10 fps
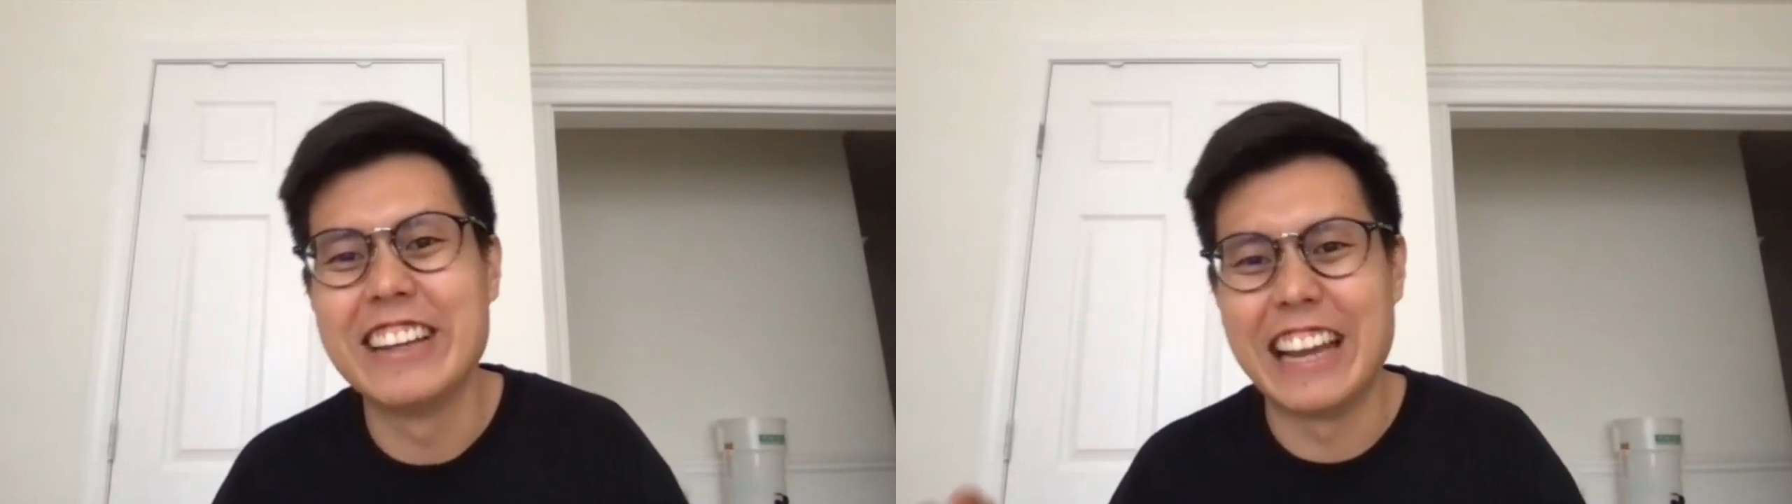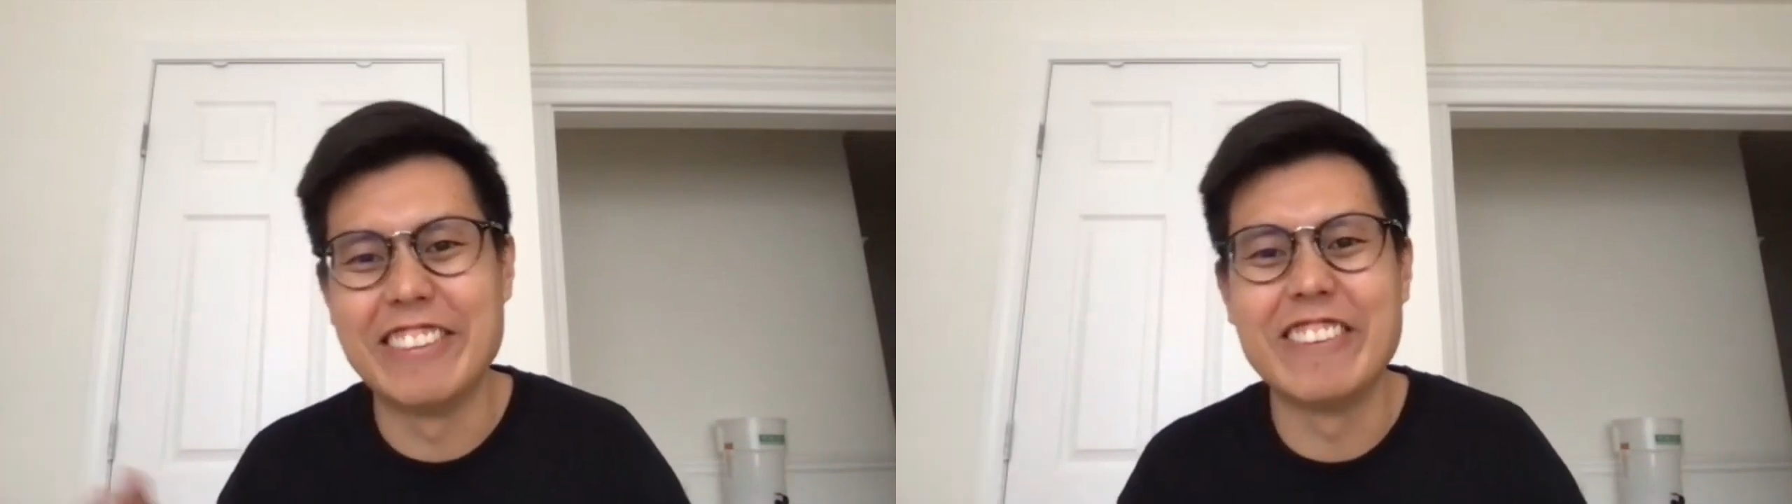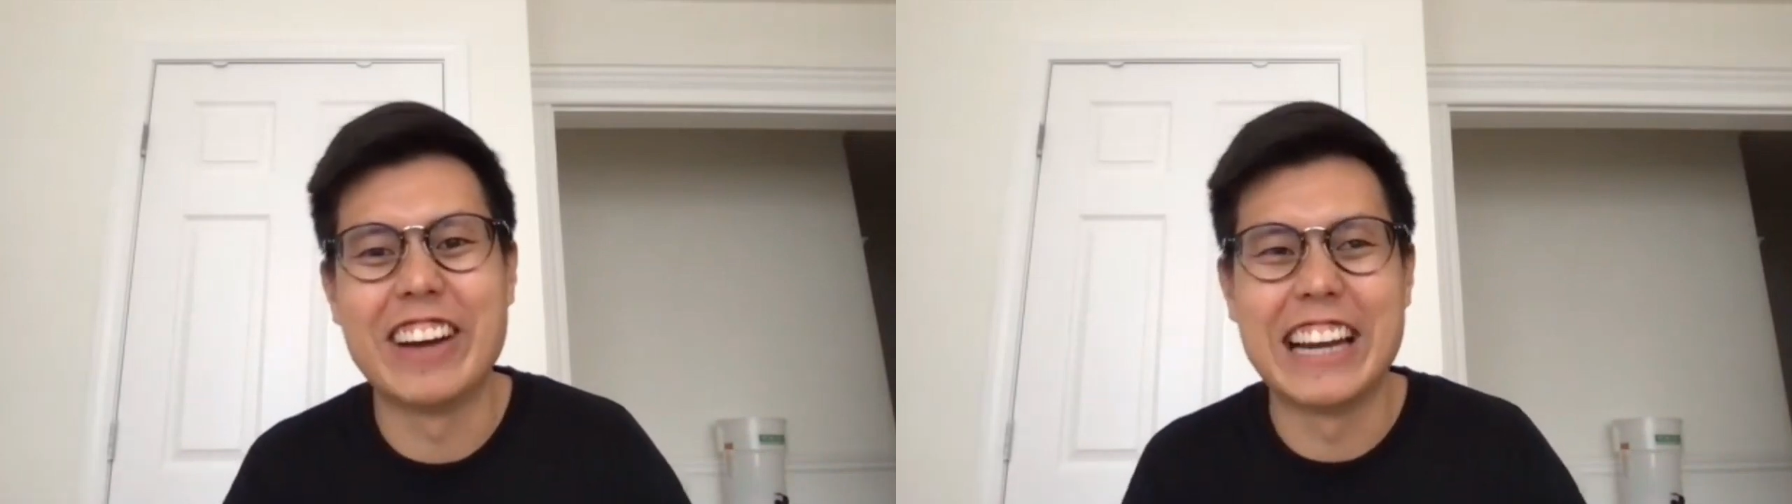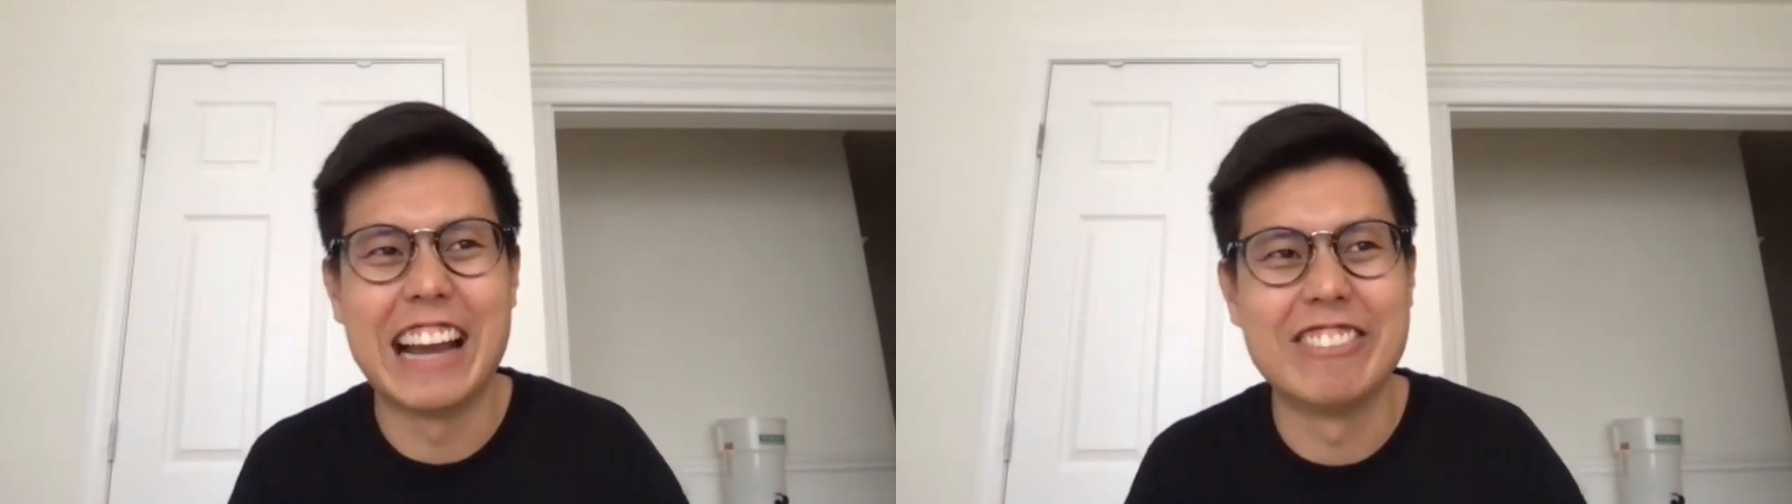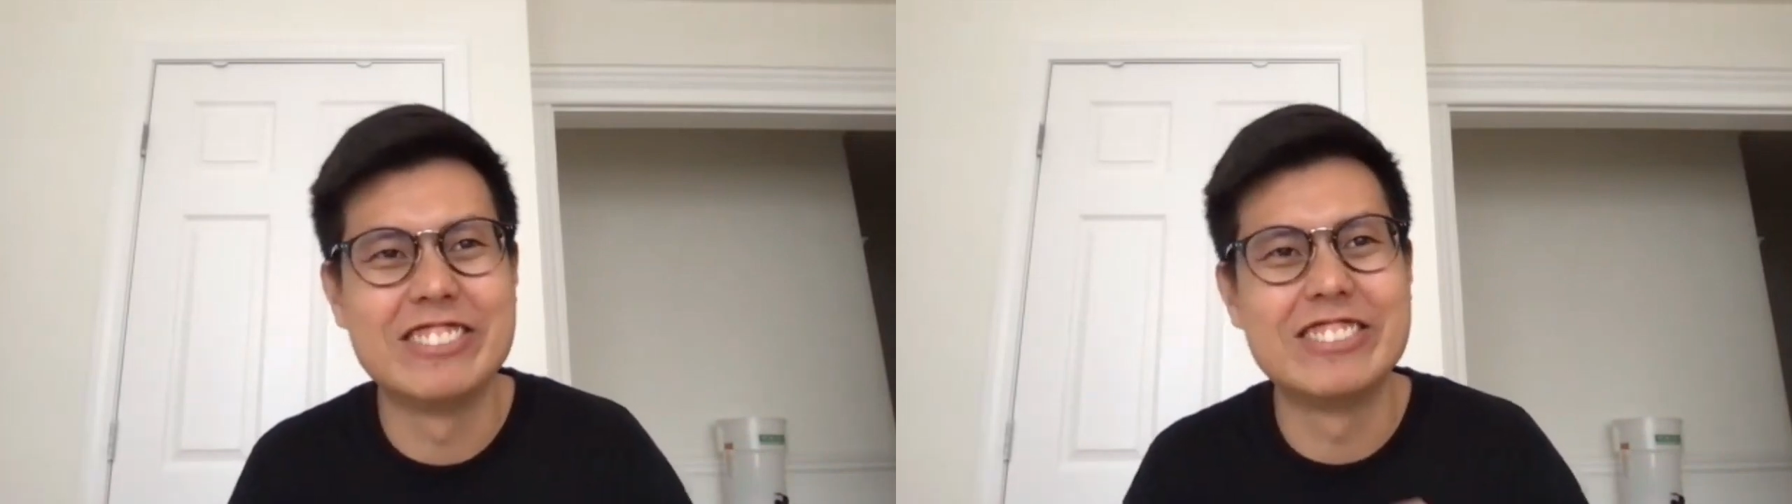Everyone
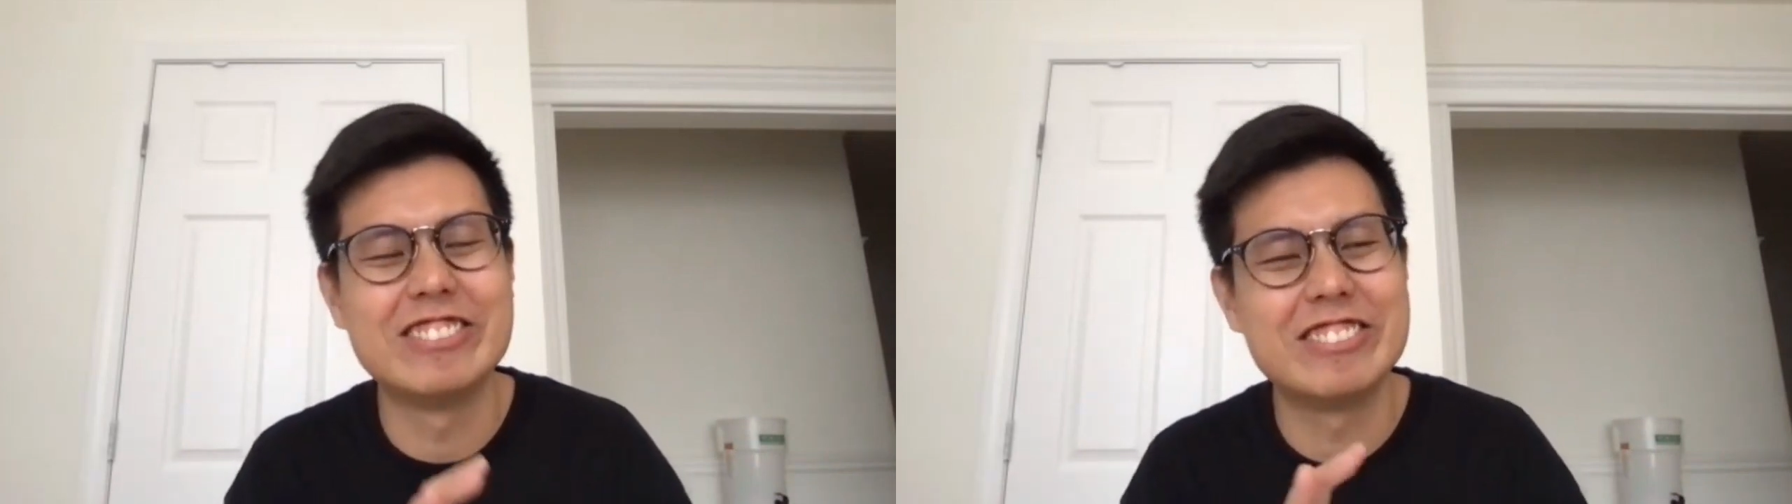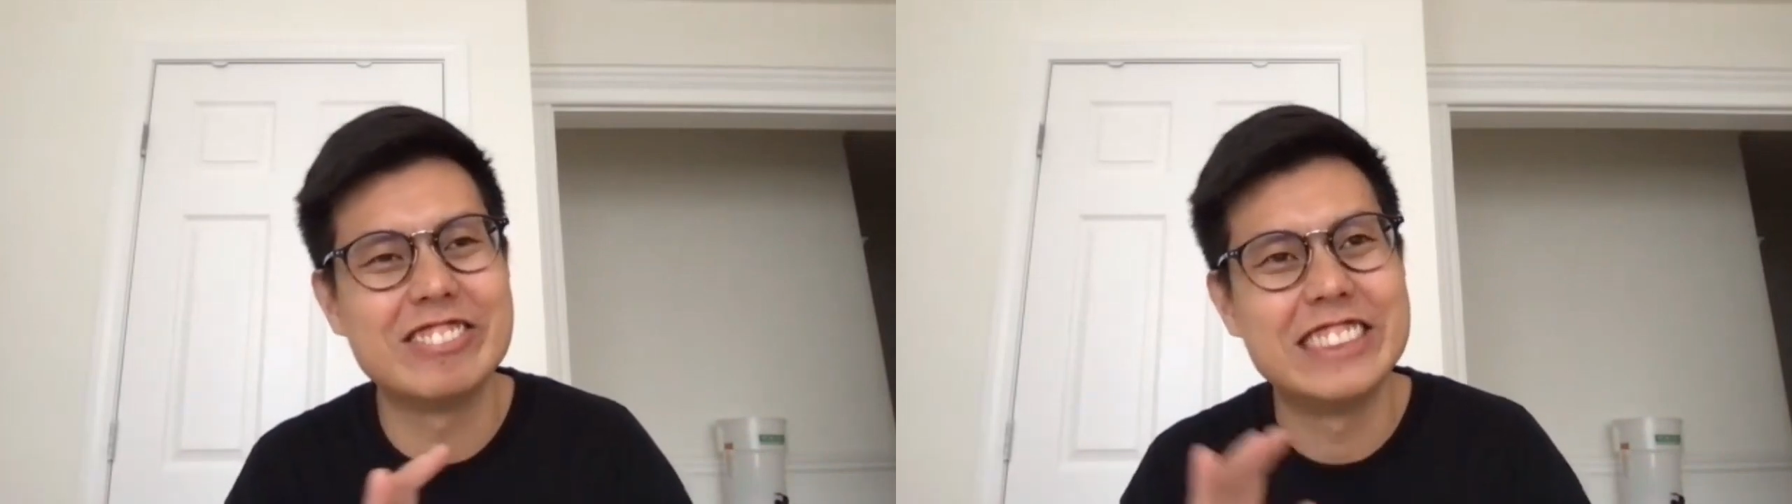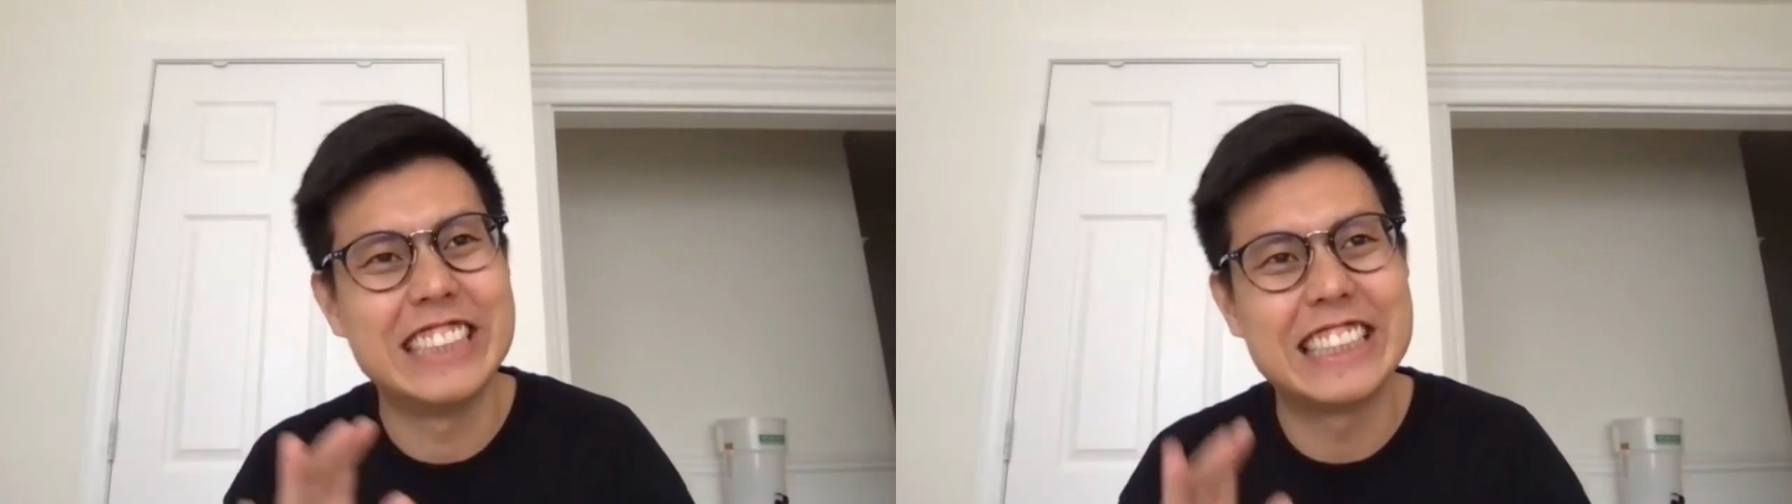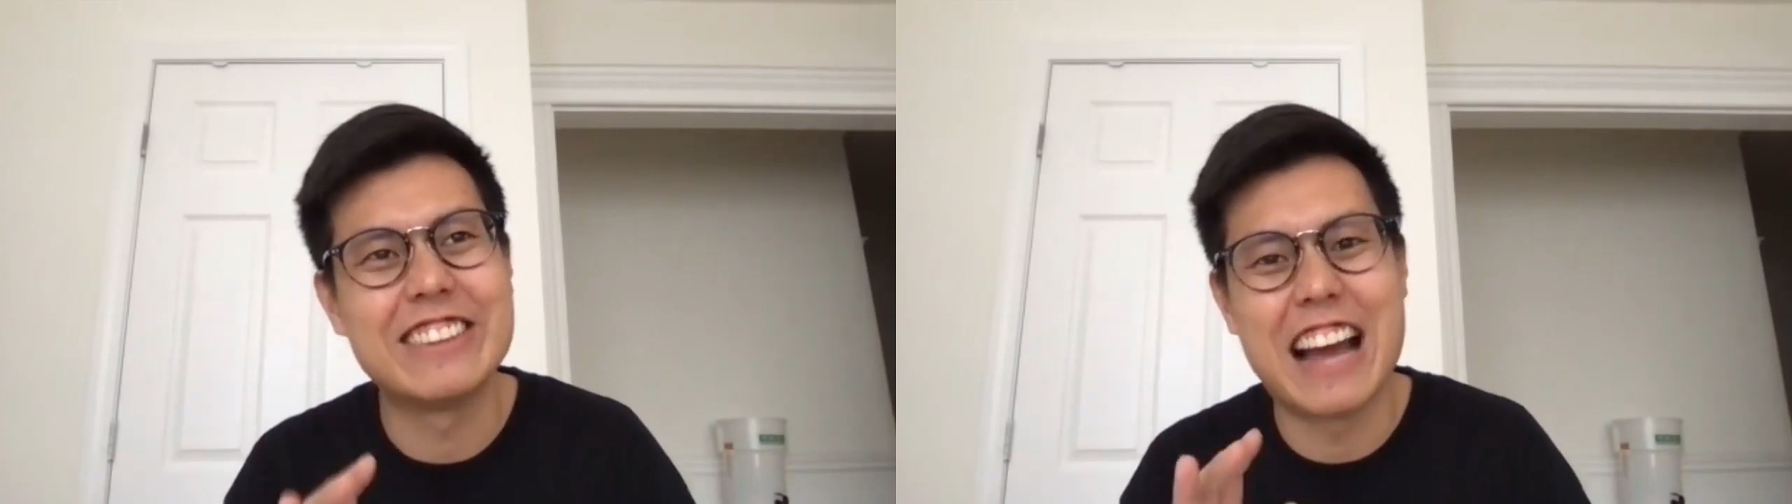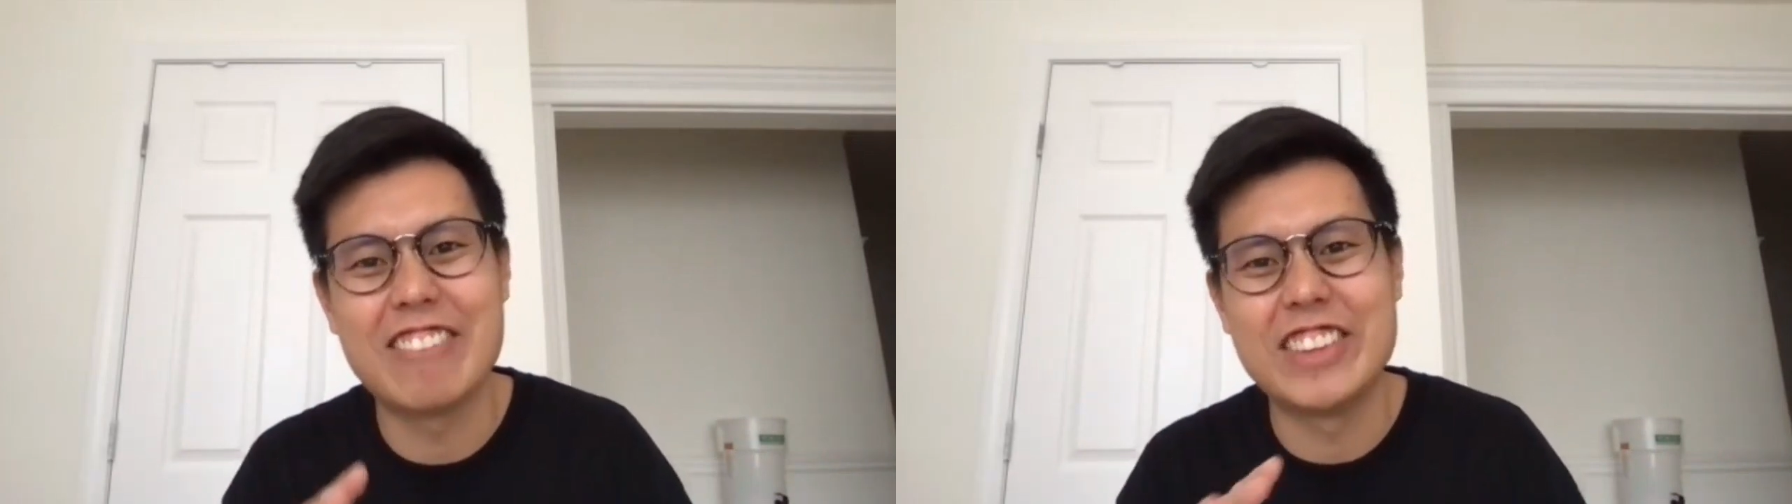have need to
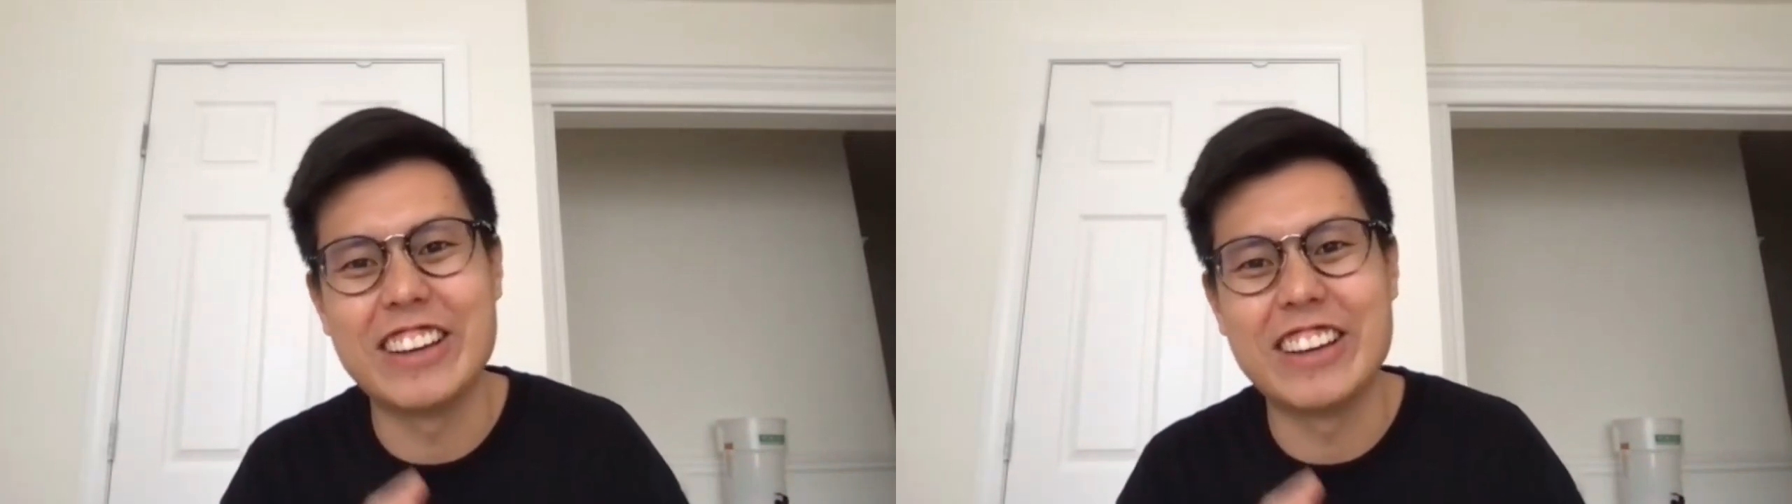have their